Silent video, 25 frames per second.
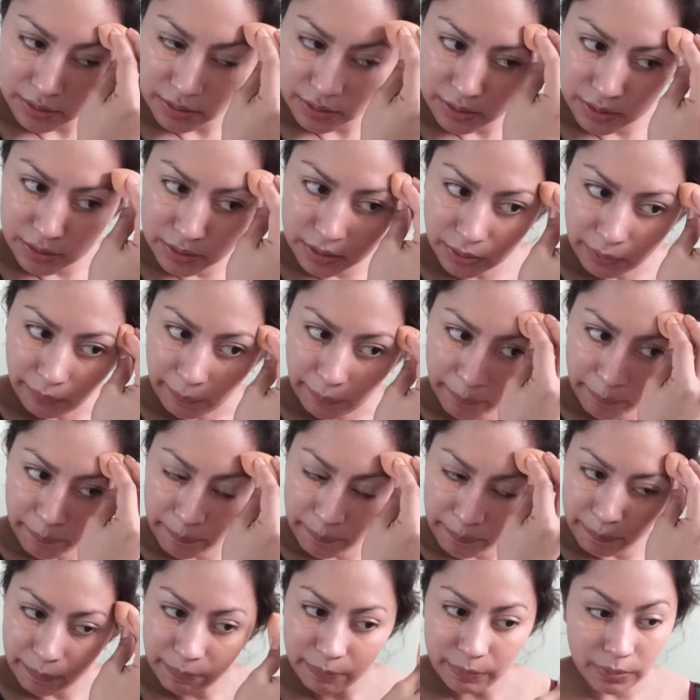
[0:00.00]
So,
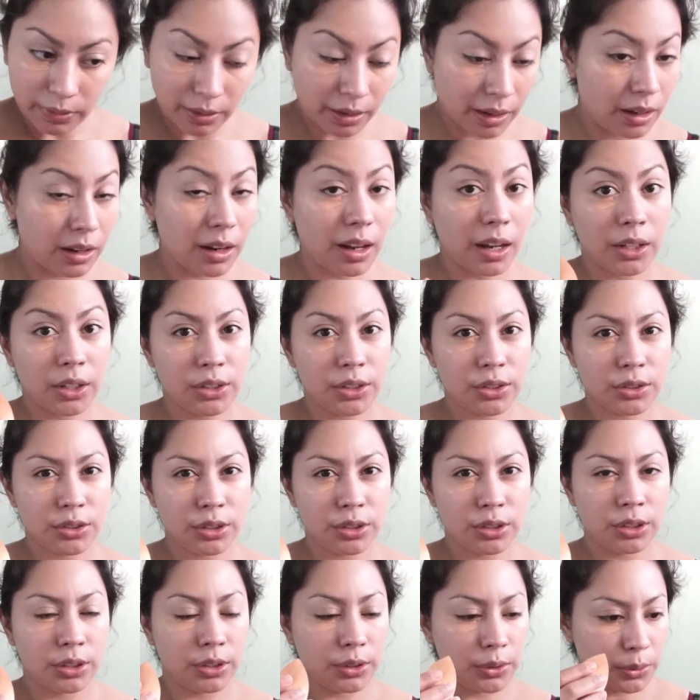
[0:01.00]
and I used
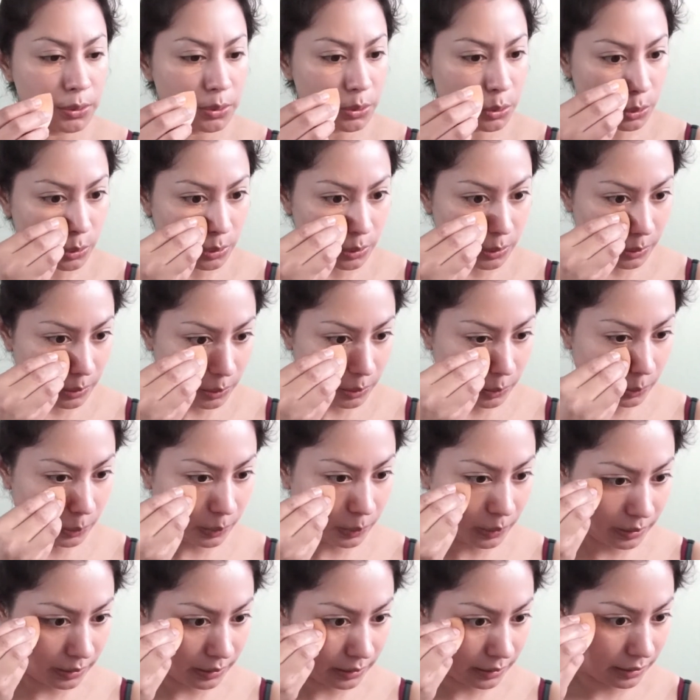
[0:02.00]
to use the
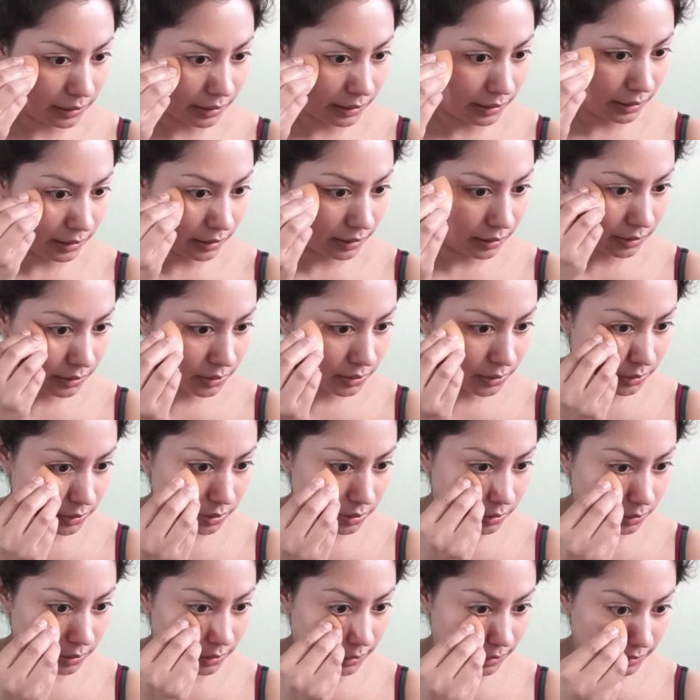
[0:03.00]
one that used to
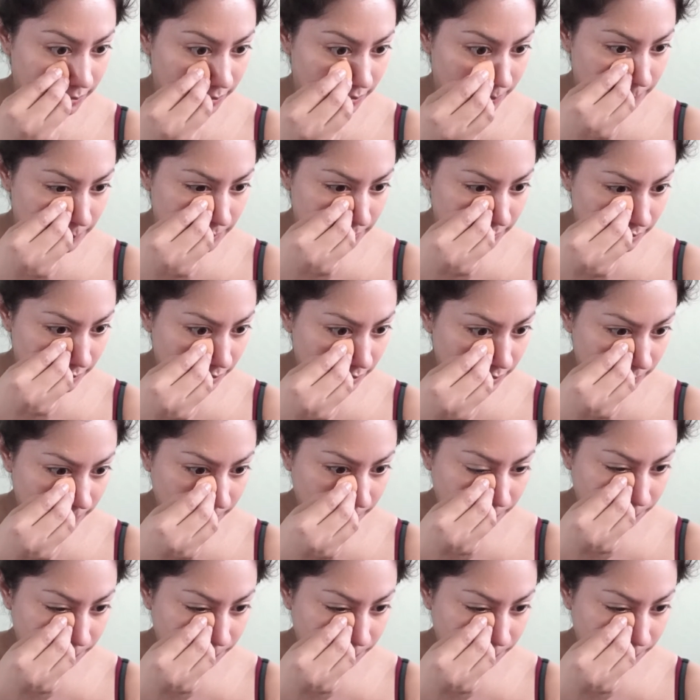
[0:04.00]
look like a lipstick.